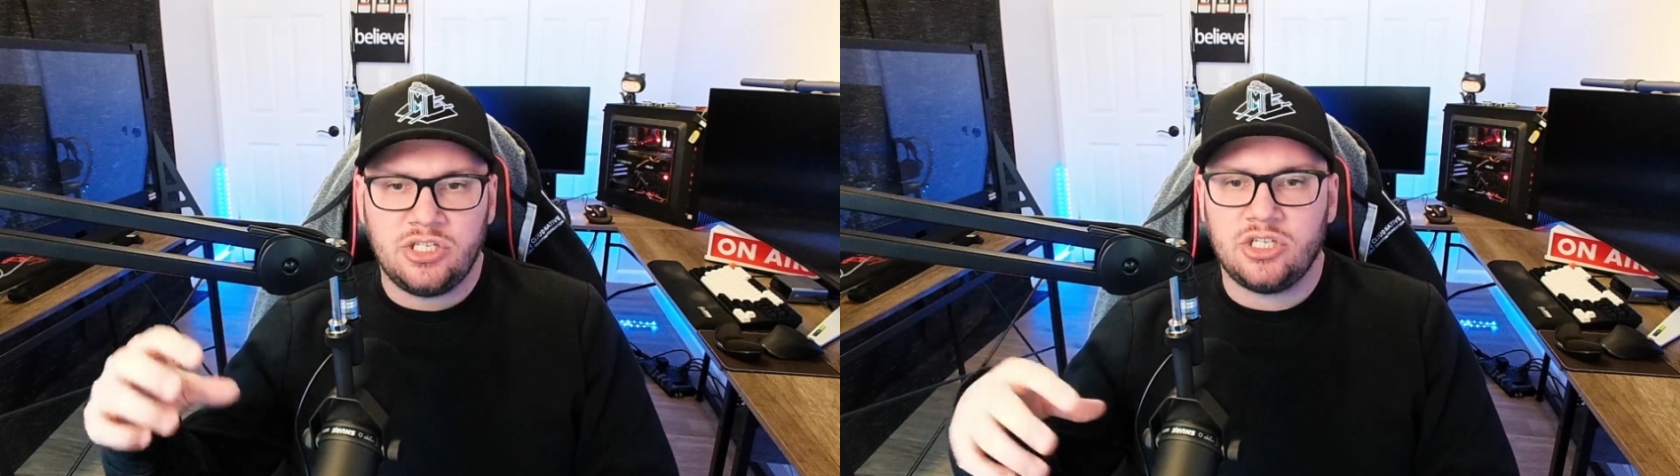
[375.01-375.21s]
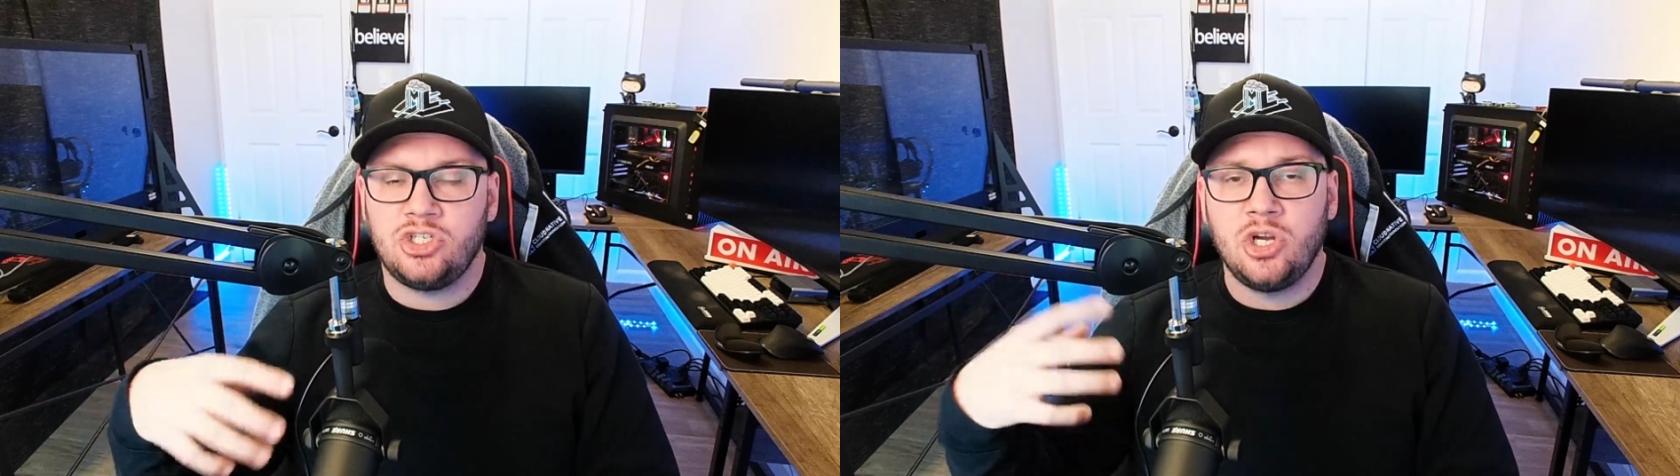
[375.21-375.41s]

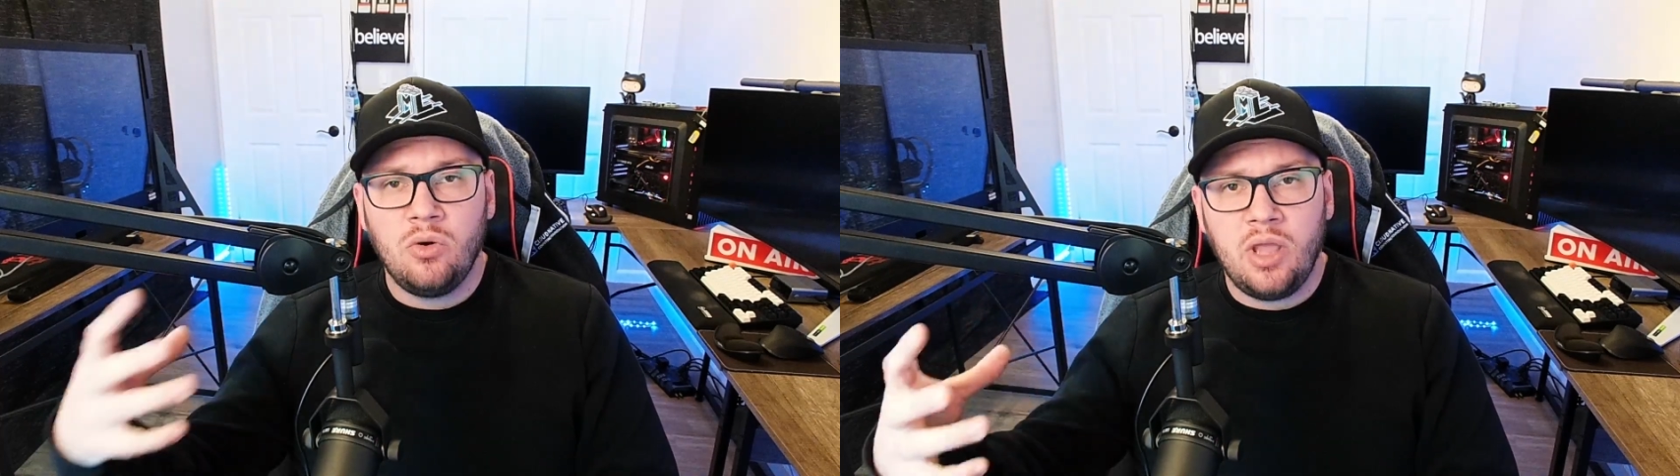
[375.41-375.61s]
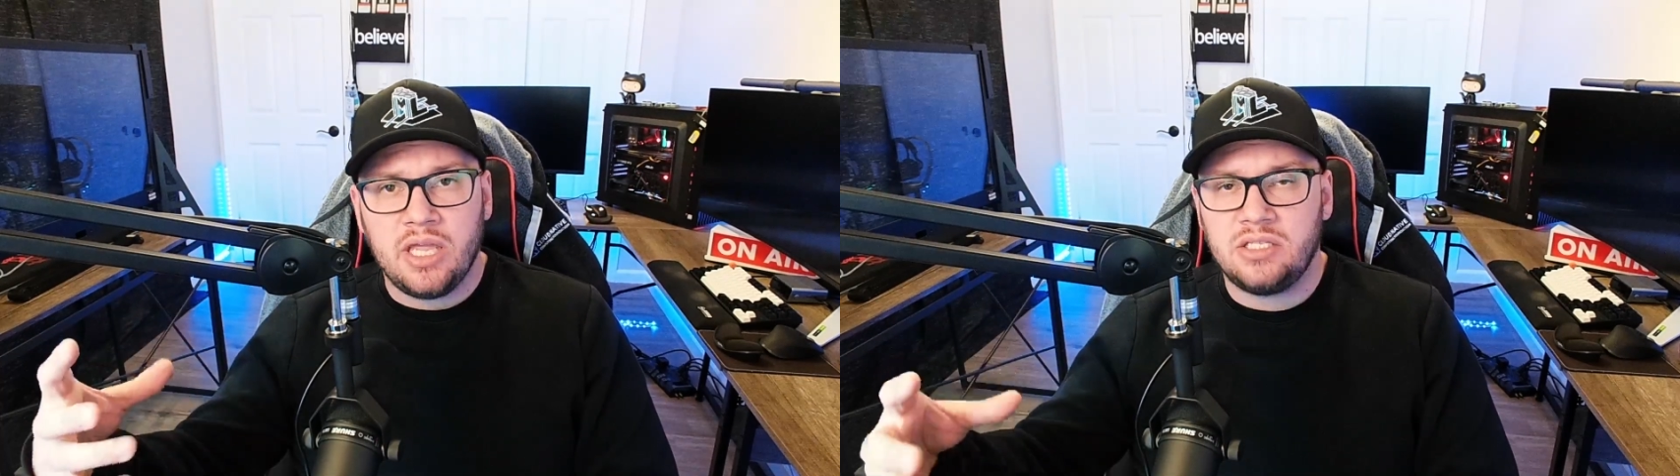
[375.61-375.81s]
to
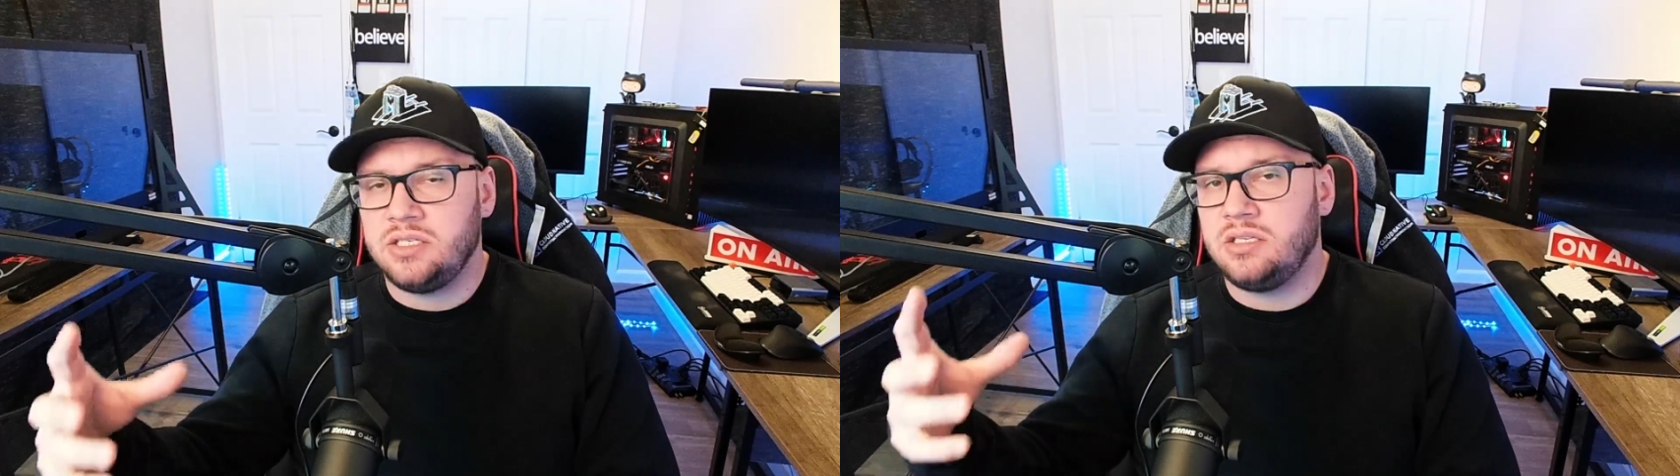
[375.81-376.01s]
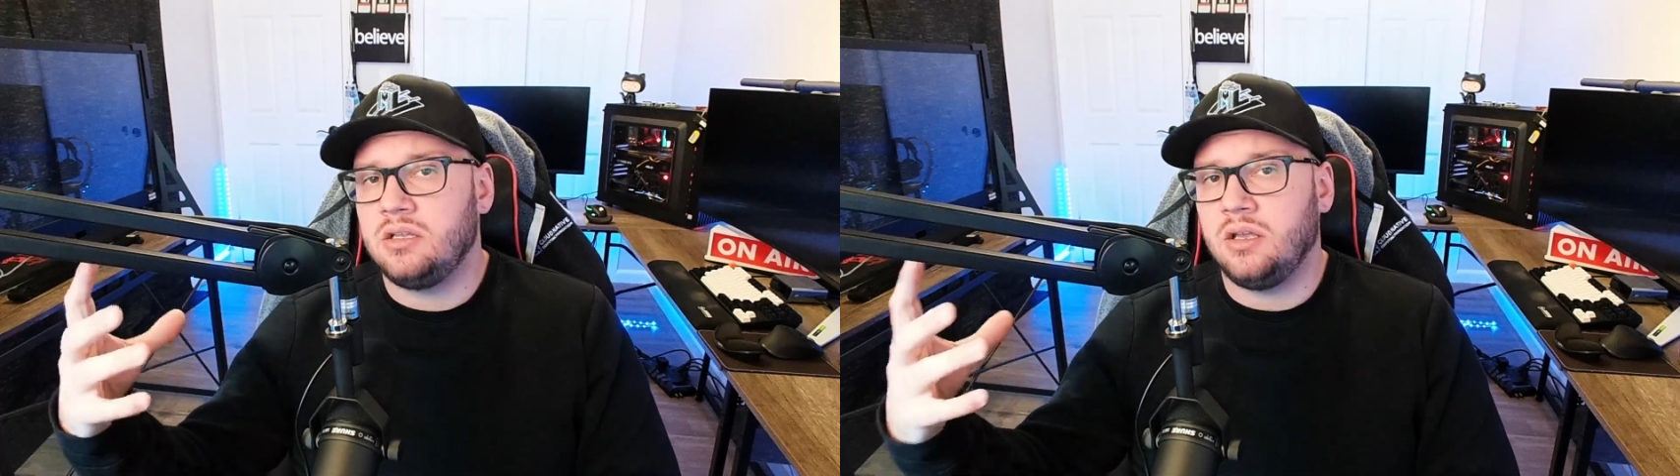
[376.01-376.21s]
showcase it
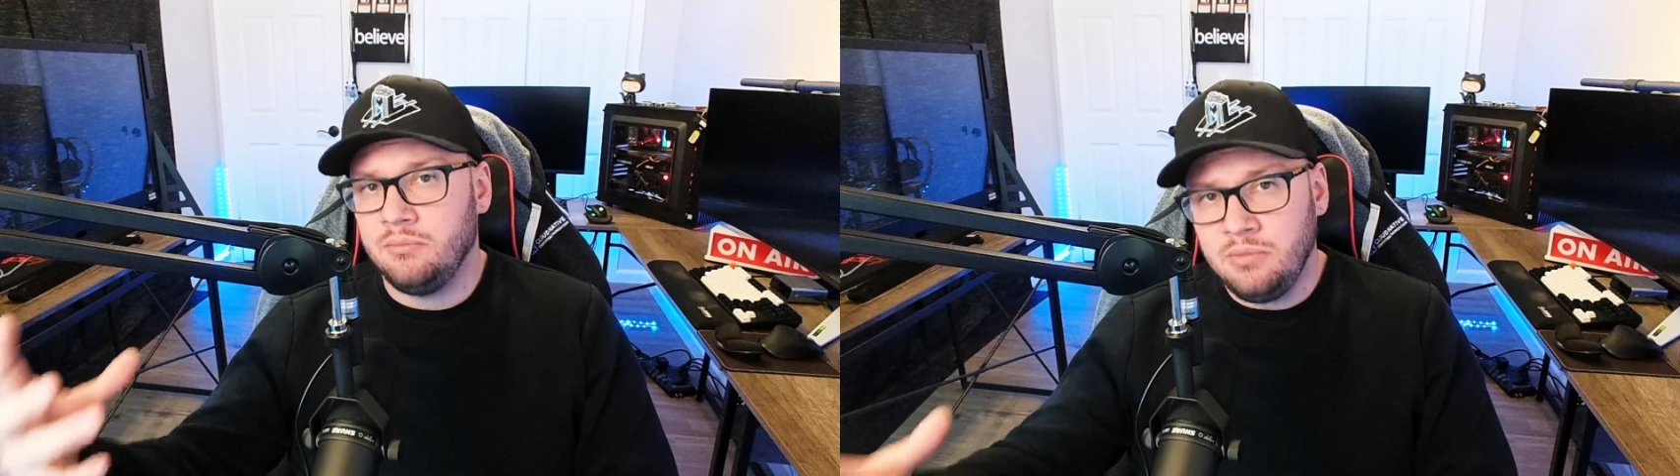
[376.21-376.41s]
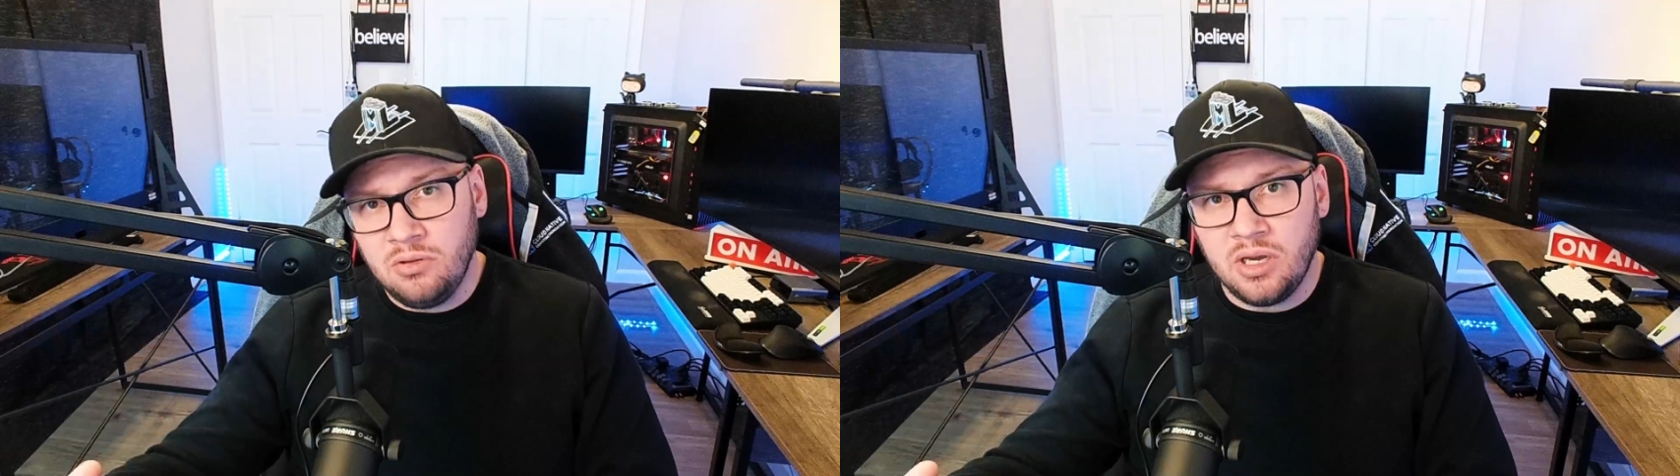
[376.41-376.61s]
to the
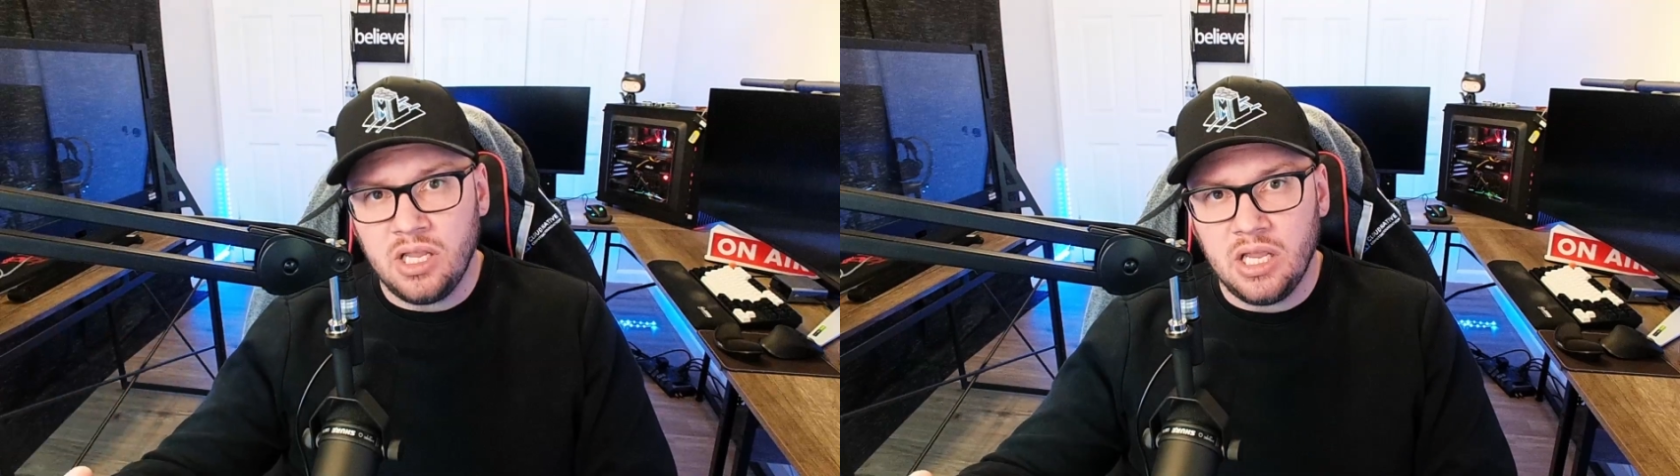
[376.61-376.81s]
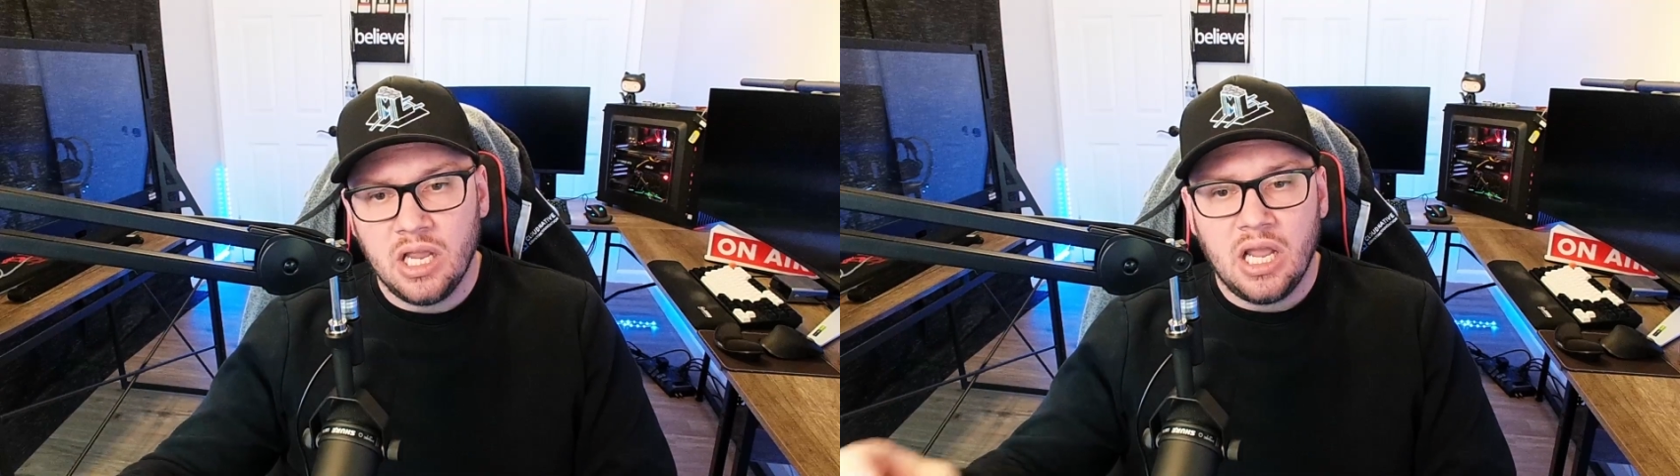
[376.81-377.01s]
community